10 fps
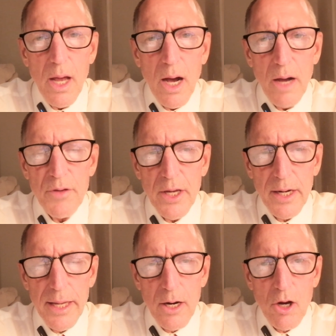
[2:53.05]
If you're
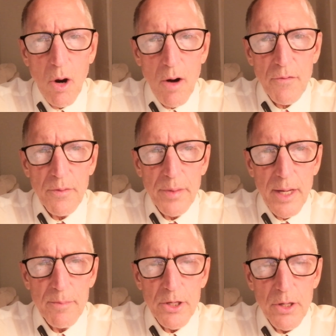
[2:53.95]
going to get a car from
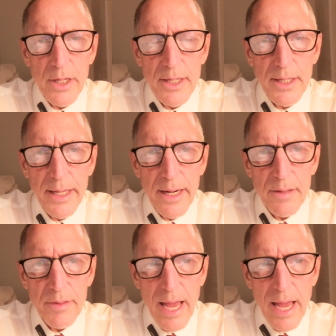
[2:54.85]
them, you need to get it.